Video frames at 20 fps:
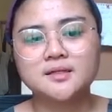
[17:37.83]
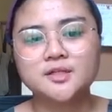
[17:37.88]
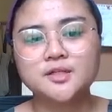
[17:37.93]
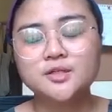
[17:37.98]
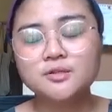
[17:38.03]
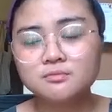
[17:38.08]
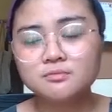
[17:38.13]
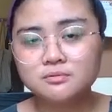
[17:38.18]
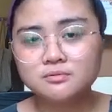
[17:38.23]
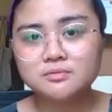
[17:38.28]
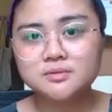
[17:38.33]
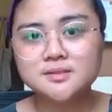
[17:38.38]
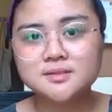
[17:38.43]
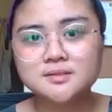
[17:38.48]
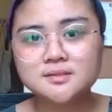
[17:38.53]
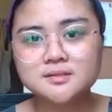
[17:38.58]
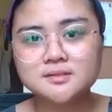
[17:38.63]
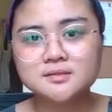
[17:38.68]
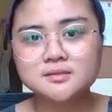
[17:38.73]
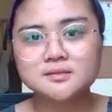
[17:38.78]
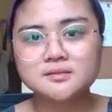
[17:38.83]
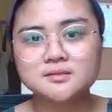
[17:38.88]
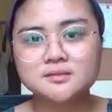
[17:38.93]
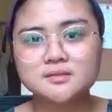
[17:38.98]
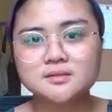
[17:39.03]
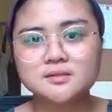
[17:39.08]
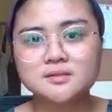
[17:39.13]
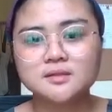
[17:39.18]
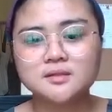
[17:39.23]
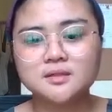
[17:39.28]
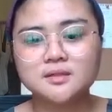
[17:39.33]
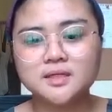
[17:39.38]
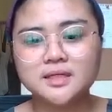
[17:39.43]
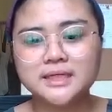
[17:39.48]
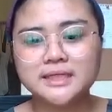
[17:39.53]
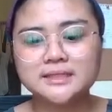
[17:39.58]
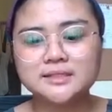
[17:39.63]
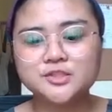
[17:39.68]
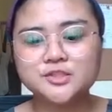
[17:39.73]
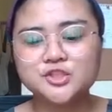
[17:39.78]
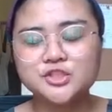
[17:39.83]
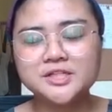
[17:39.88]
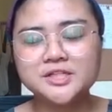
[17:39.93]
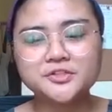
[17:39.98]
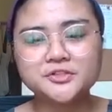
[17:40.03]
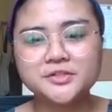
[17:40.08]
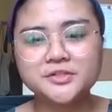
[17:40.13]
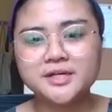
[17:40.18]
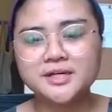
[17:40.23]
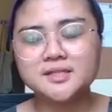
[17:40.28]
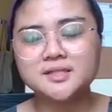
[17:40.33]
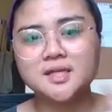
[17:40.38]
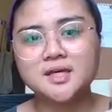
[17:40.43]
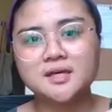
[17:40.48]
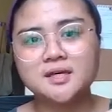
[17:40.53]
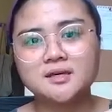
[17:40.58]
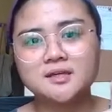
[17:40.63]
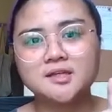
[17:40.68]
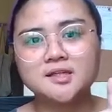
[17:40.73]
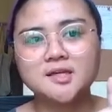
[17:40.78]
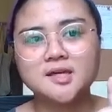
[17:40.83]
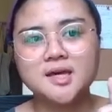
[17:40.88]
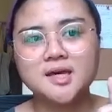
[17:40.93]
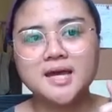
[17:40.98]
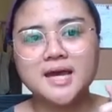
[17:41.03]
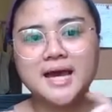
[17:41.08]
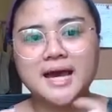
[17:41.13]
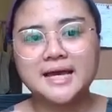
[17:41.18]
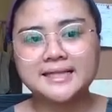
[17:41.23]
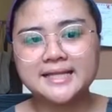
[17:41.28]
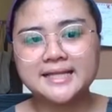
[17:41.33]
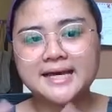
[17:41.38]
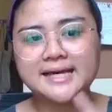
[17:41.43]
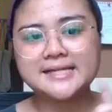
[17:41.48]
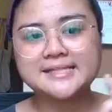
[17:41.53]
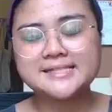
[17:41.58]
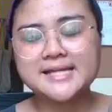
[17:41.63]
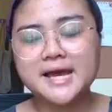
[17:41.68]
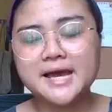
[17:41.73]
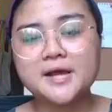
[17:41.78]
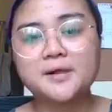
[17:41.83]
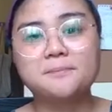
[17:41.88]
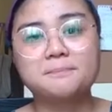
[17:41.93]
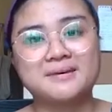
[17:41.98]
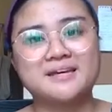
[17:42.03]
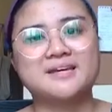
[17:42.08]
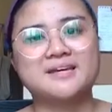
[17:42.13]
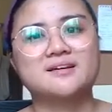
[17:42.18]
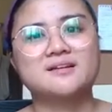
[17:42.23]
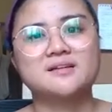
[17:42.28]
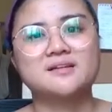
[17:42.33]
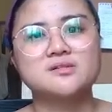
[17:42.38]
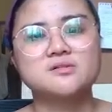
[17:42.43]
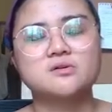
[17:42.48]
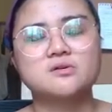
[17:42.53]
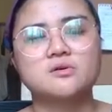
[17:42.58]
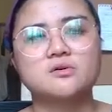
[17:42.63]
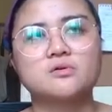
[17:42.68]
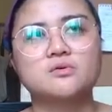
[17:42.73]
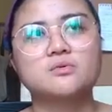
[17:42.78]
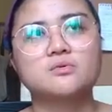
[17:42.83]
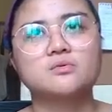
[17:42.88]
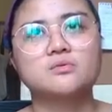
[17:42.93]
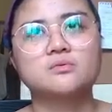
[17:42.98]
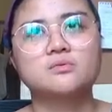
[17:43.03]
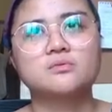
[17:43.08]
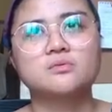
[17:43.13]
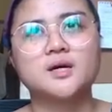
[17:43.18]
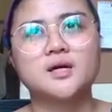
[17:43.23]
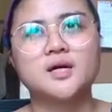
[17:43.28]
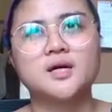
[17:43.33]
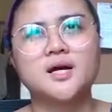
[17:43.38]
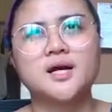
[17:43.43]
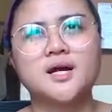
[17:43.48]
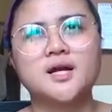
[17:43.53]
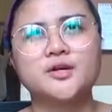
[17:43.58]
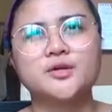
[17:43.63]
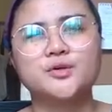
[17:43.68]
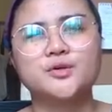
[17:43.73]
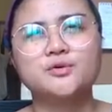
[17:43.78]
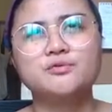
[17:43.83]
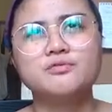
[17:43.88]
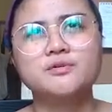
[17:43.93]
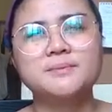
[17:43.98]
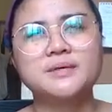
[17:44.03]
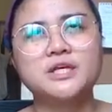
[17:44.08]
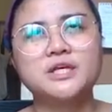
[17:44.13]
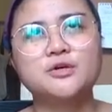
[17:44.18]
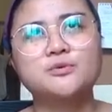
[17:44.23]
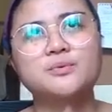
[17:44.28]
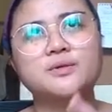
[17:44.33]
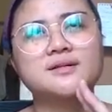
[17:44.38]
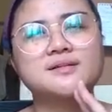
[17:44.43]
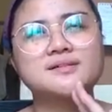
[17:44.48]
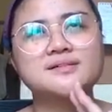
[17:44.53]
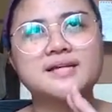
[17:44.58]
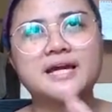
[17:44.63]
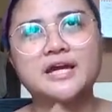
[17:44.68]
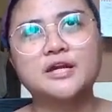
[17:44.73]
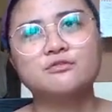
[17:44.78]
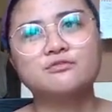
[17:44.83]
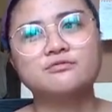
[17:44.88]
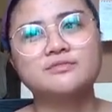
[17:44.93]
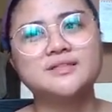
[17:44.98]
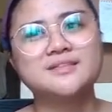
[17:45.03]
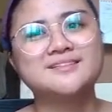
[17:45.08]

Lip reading: use in generating a 9 tile pic. So are you familiar with this kind of feed